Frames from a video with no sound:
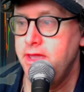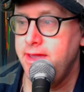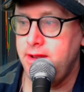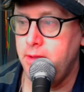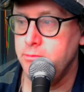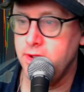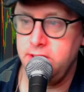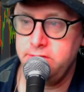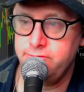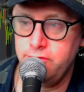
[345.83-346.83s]
and I'm
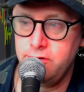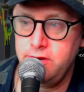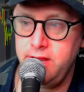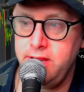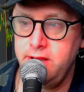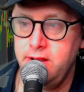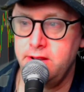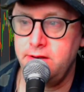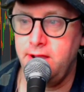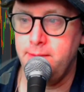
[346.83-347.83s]
looking for
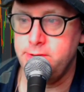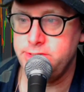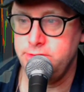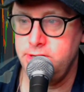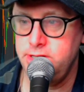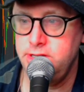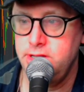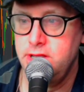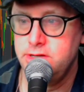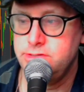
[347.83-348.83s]
an opportunity
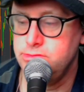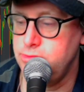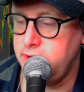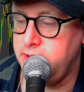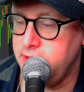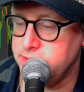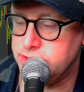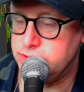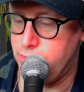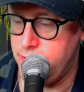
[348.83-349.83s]
to get
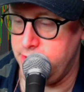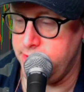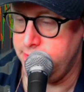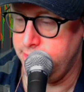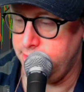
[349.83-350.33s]
shorted.